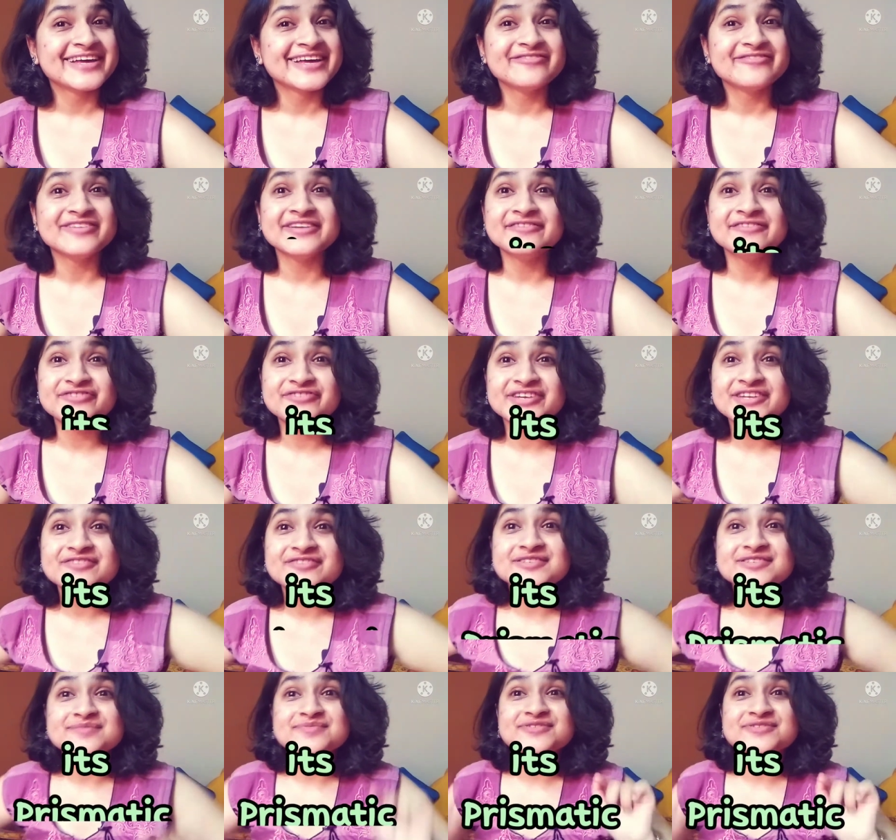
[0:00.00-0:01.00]
Feel free
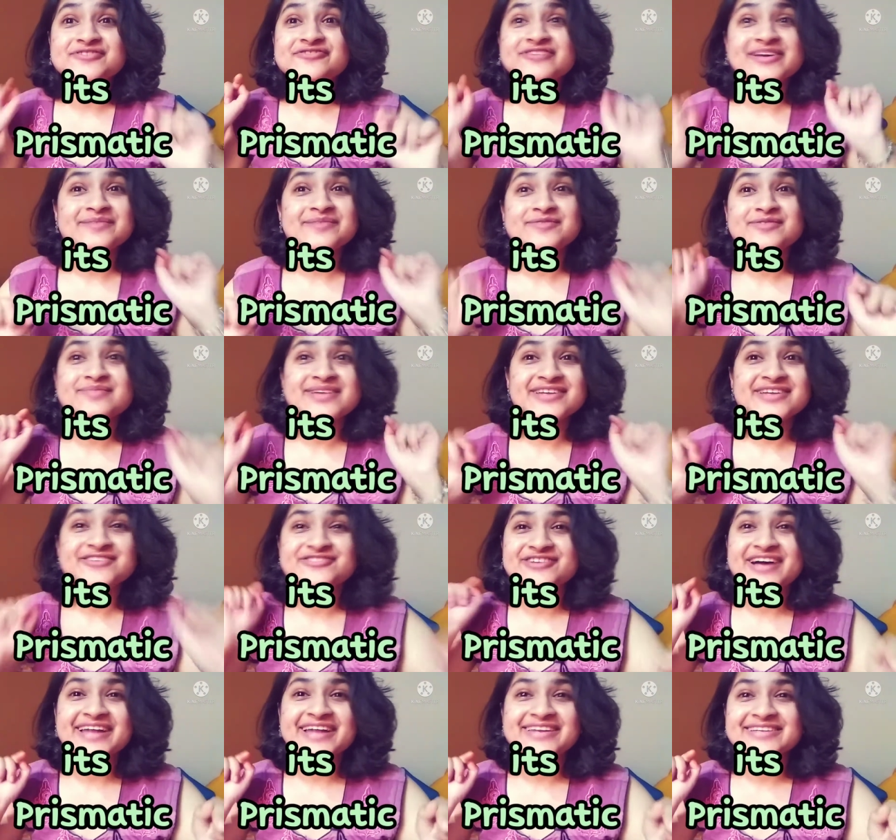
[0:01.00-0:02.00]
to subscribe to my
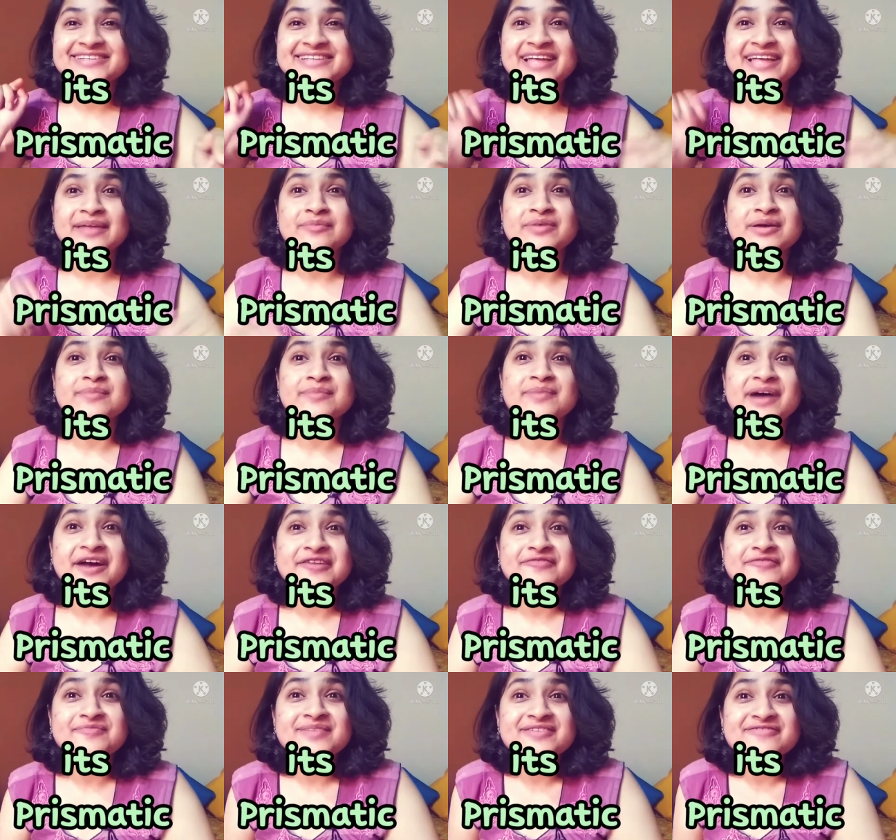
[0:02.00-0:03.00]
channel and be a
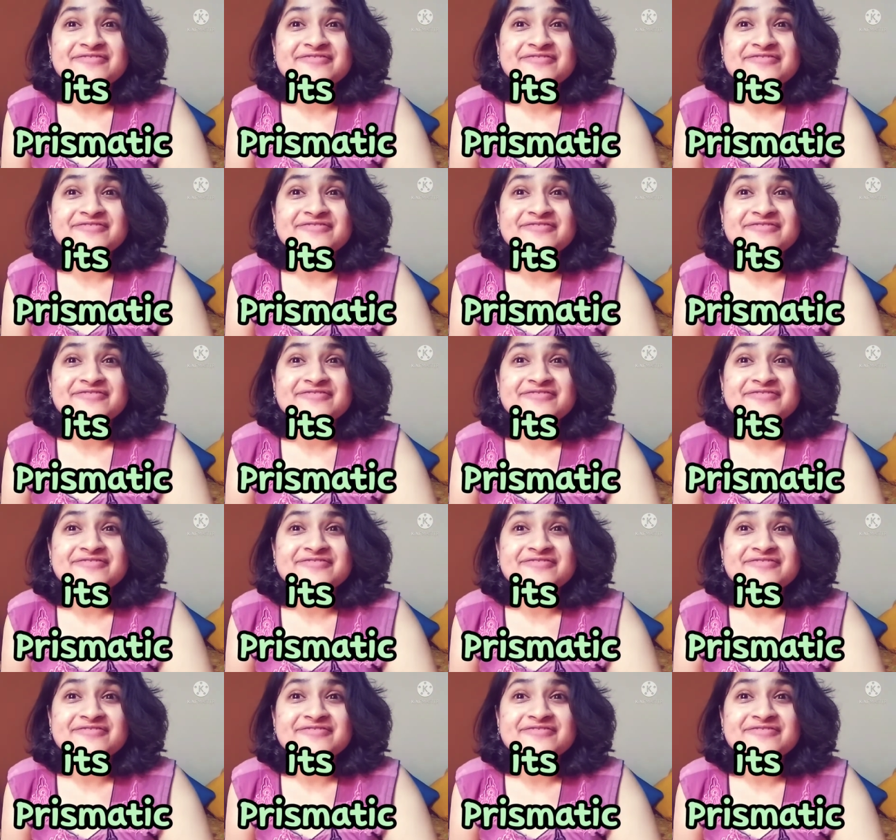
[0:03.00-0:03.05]
part of my